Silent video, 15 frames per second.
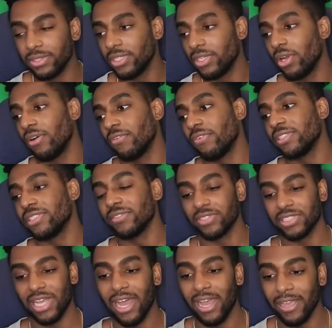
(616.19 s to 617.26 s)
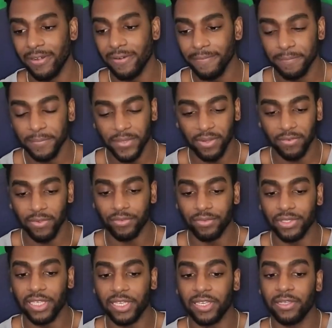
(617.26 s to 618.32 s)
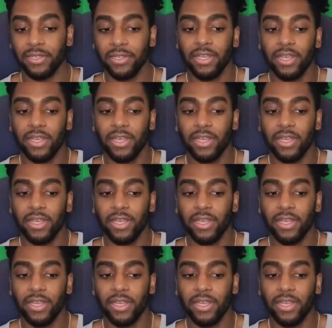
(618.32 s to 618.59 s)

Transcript: the offensive side of everything.